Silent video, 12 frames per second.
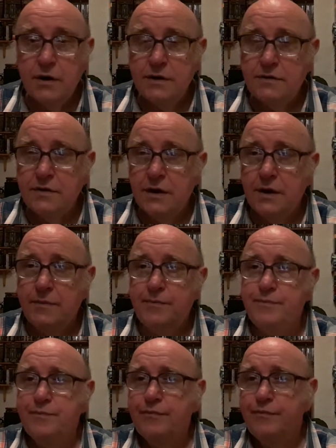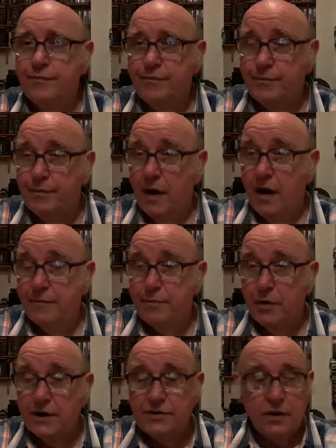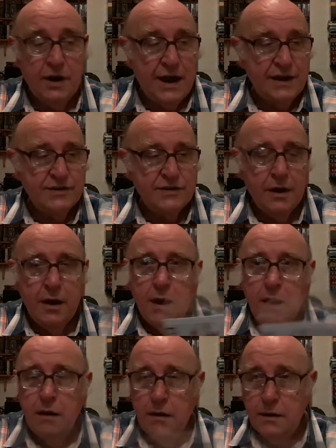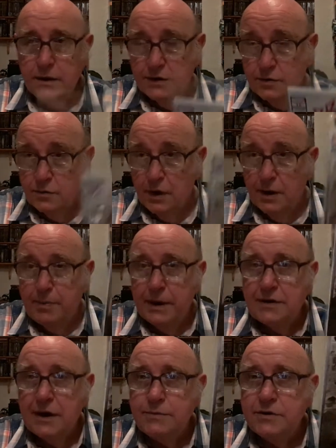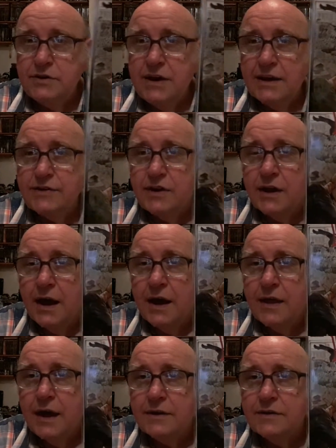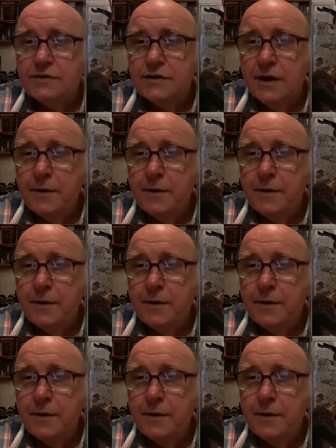at half price or less. And this was one I picked up just yesterday. That's